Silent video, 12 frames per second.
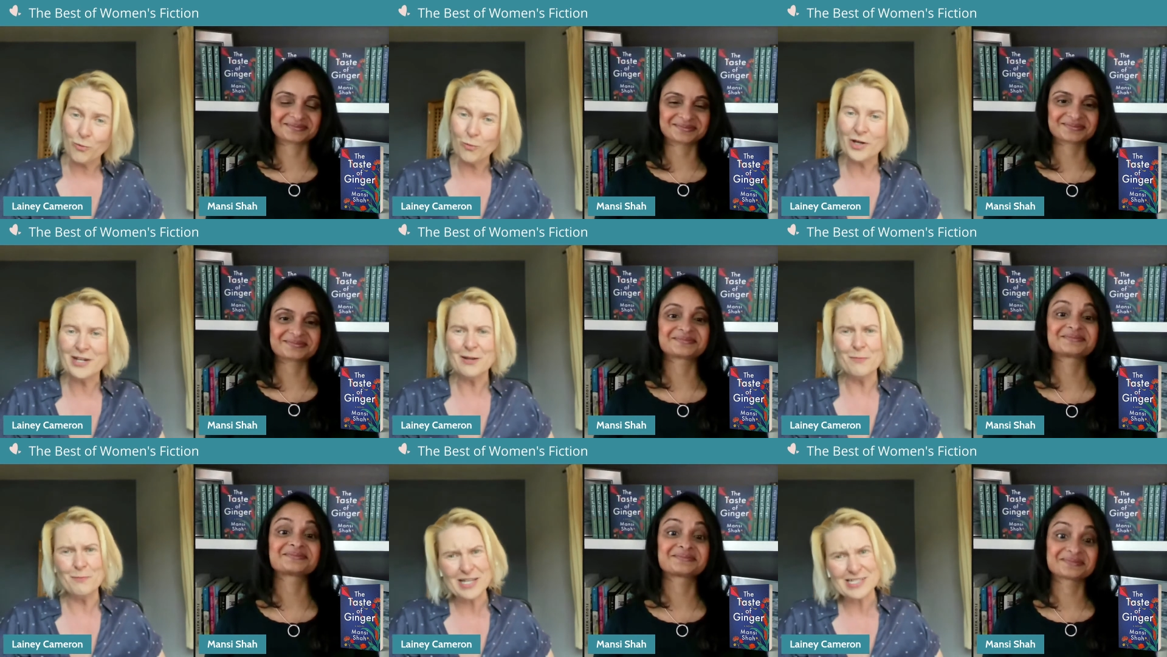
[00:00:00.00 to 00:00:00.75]
Speaker 1: what
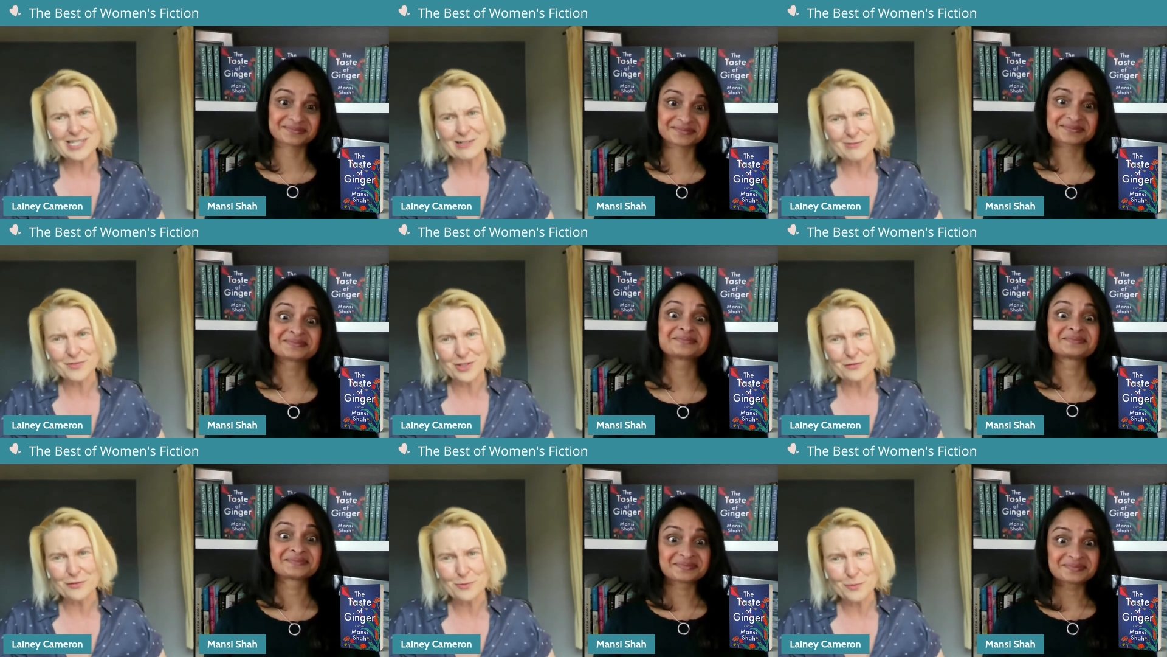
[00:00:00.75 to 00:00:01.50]
an amazing
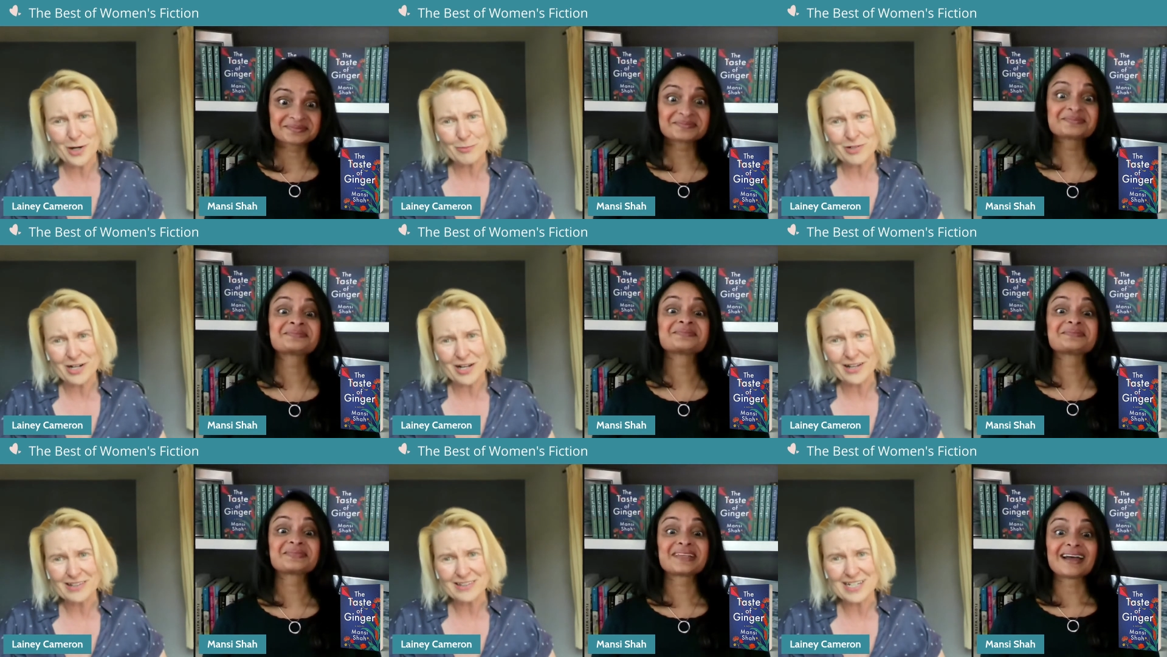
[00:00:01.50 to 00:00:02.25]
review from
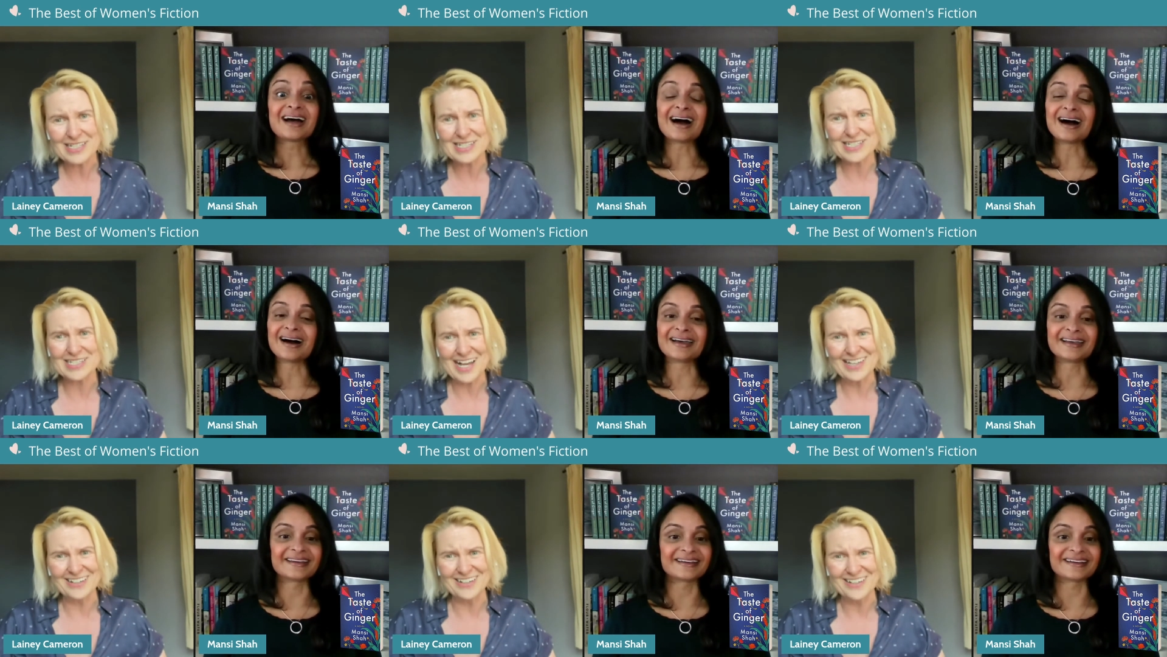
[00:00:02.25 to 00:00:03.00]
Barbara. That
Speaker 2: is
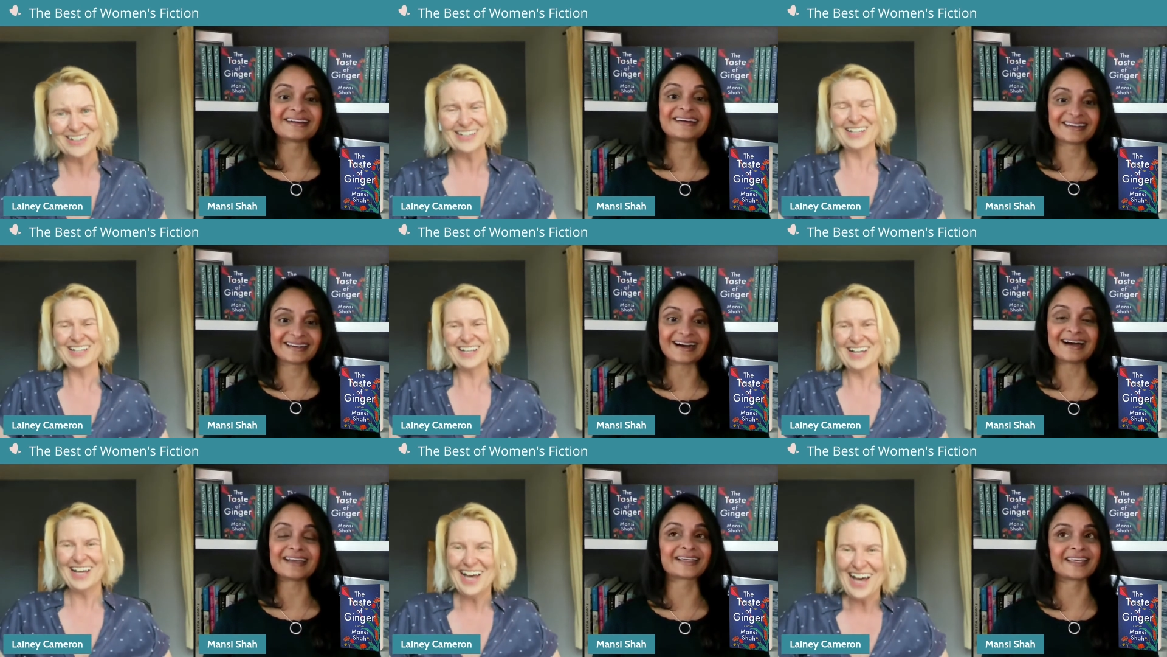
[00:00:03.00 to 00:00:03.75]
stellar.
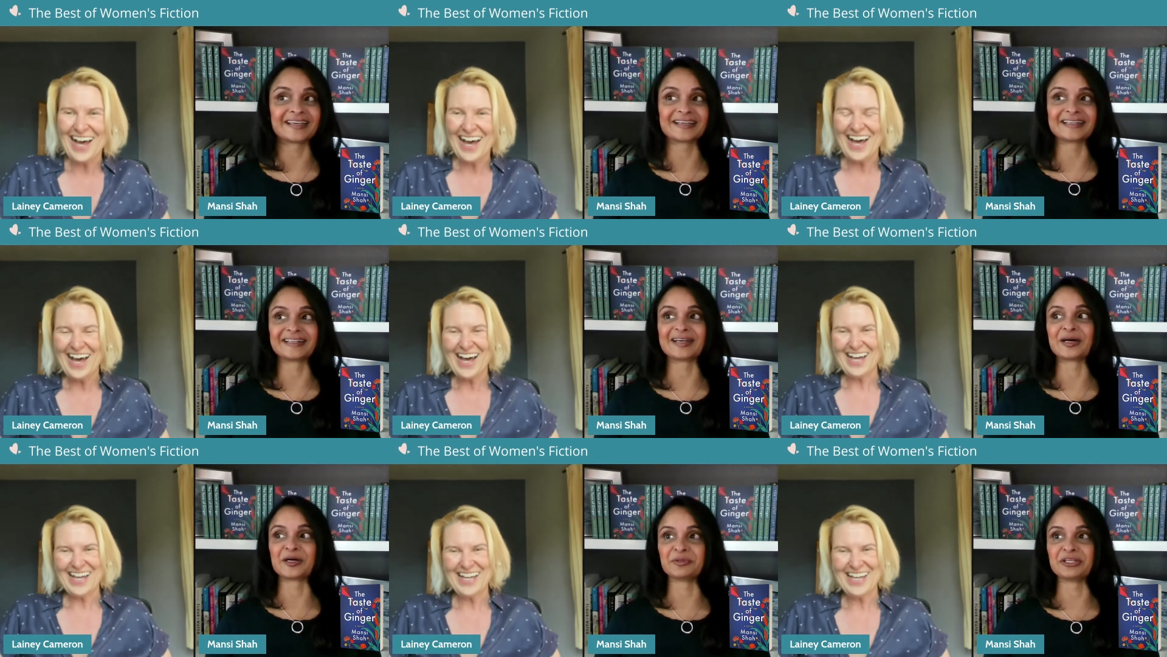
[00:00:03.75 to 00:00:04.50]
I can't.
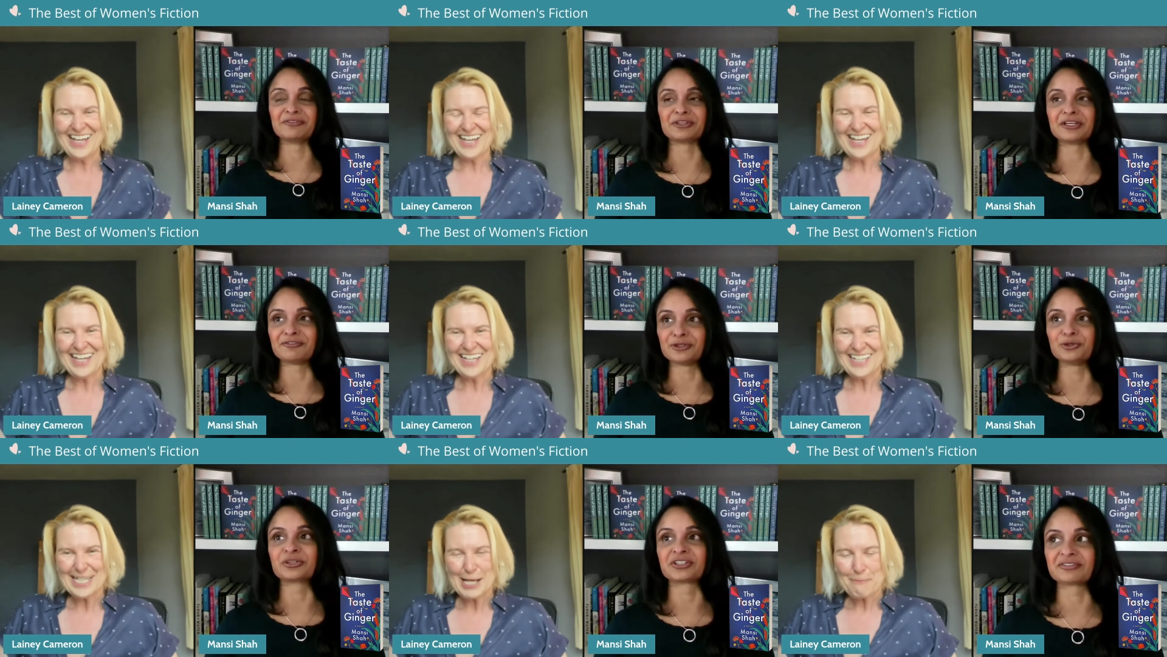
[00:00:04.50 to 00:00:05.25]
If you
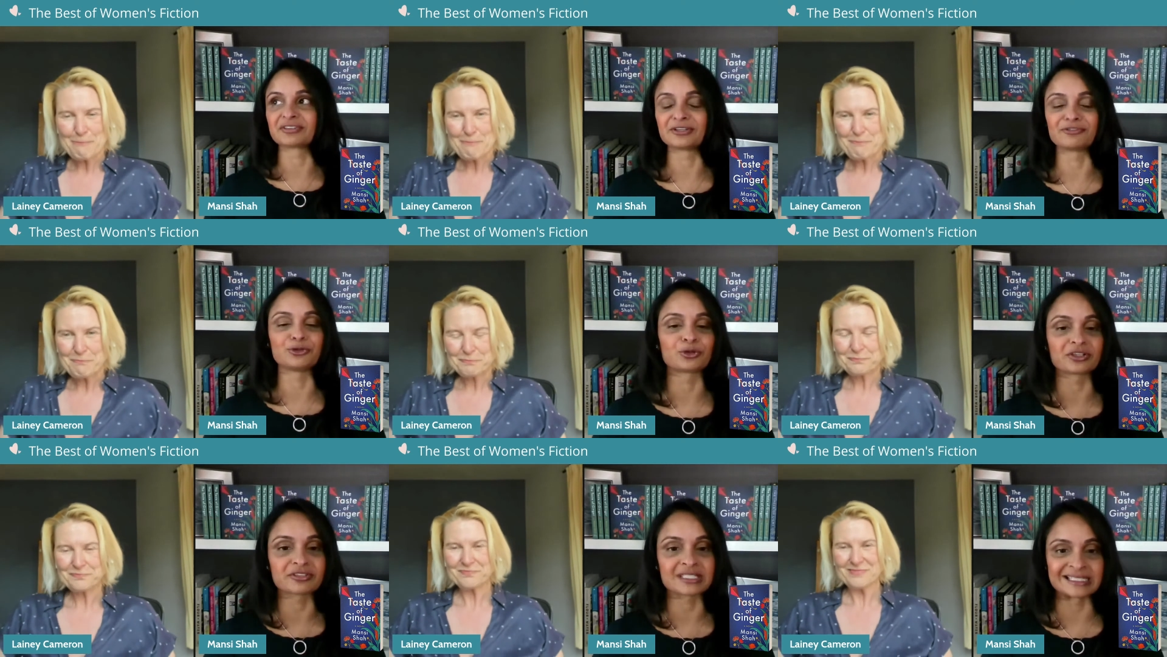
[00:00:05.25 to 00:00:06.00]
could
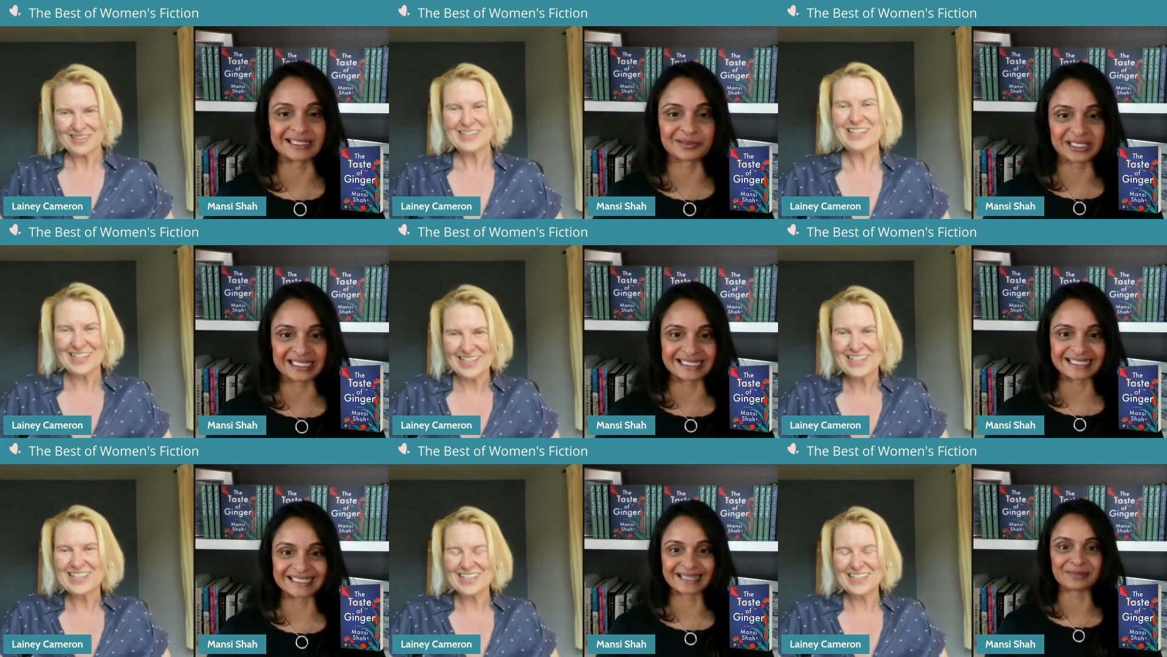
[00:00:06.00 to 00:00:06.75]
have seen
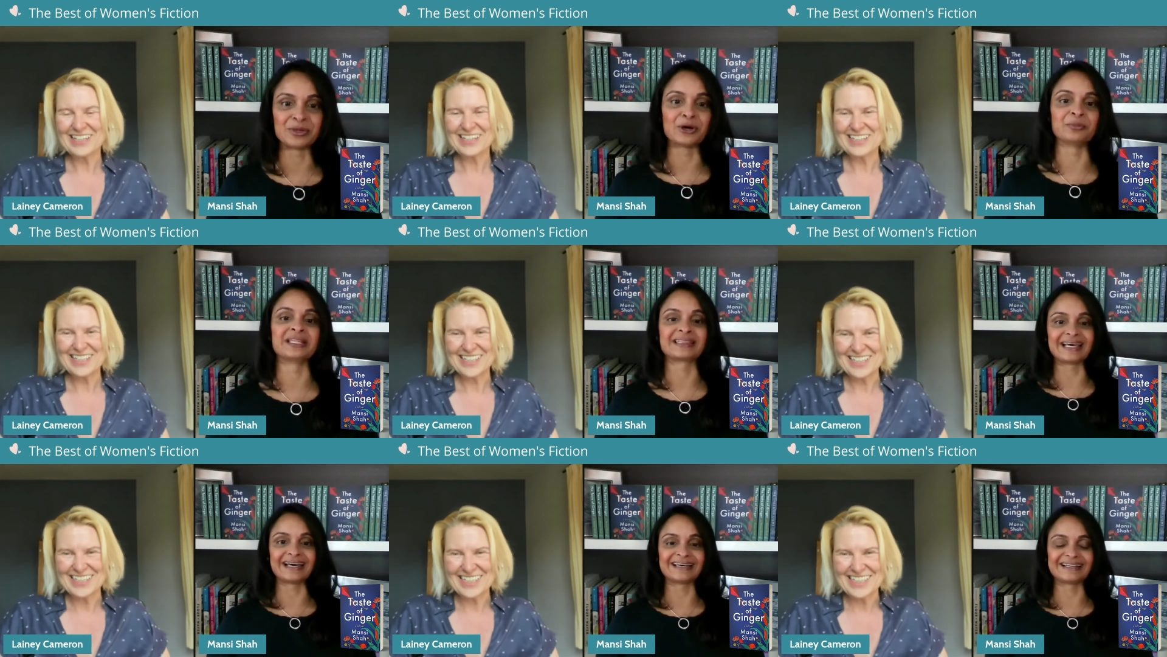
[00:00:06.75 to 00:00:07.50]
me the moment
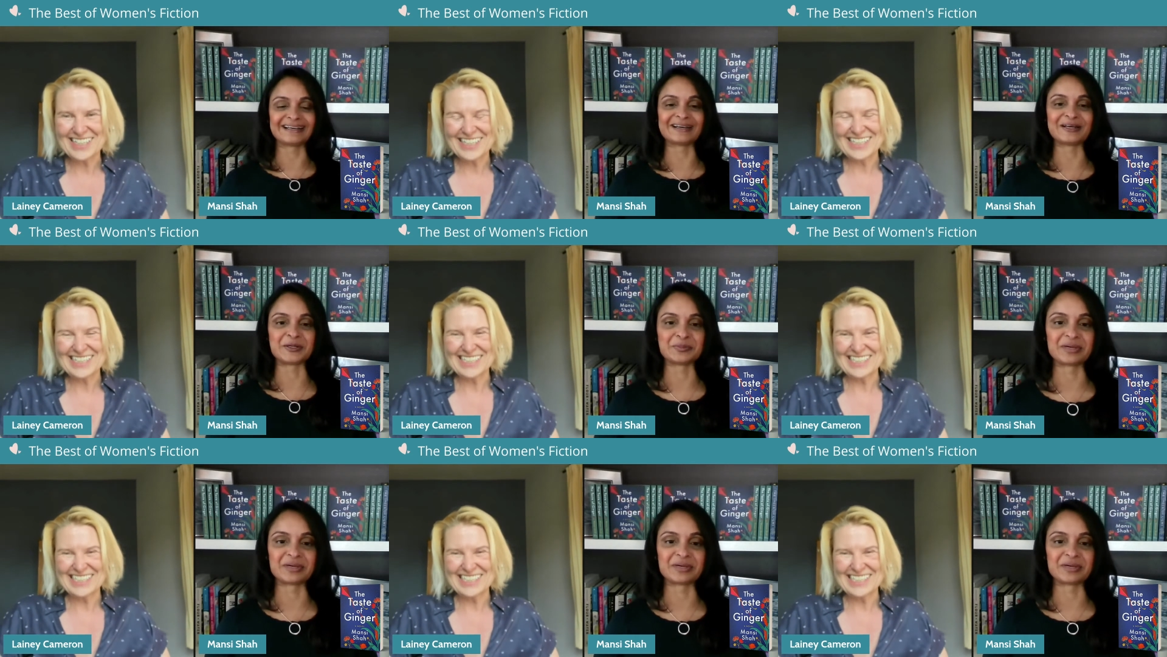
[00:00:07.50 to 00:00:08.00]
that